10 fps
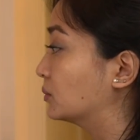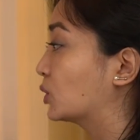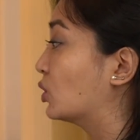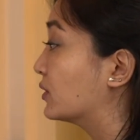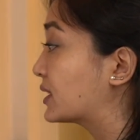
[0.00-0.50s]

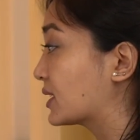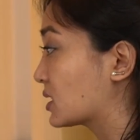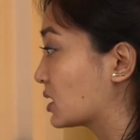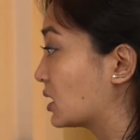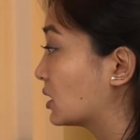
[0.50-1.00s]
COVID
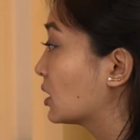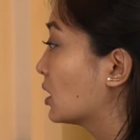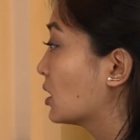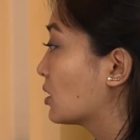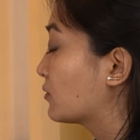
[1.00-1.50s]
testing
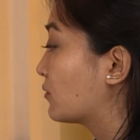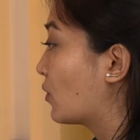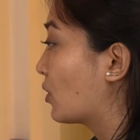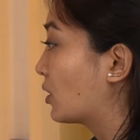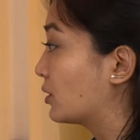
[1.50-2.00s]

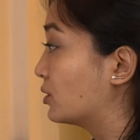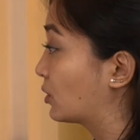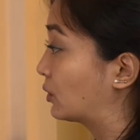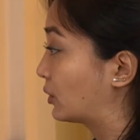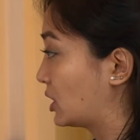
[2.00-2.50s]
for
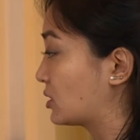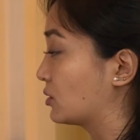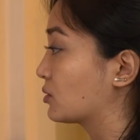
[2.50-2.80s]
your location.